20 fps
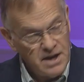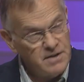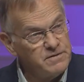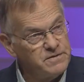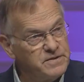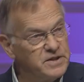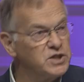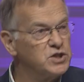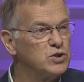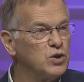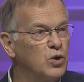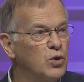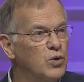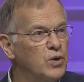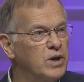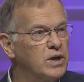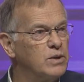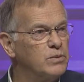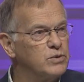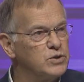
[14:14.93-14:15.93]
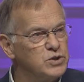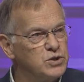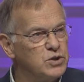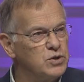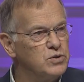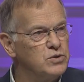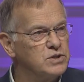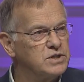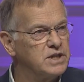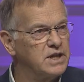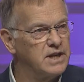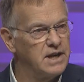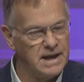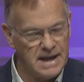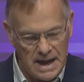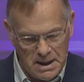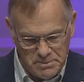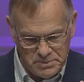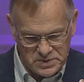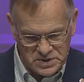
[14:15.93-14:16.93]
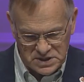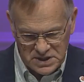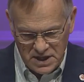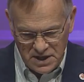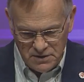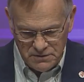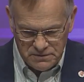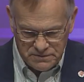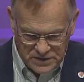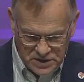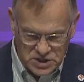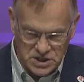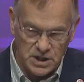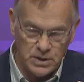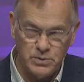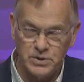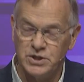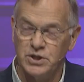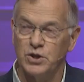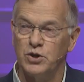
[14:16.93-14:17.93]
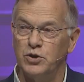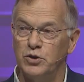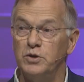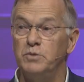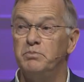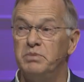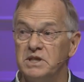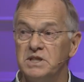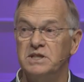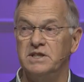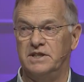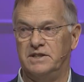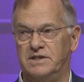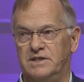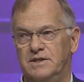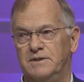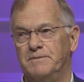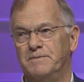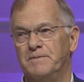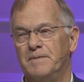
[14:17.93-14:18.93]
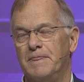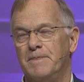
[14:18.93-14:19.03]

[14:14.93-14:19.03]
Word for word: Fish oil was used in lamps. Fishing was a good business.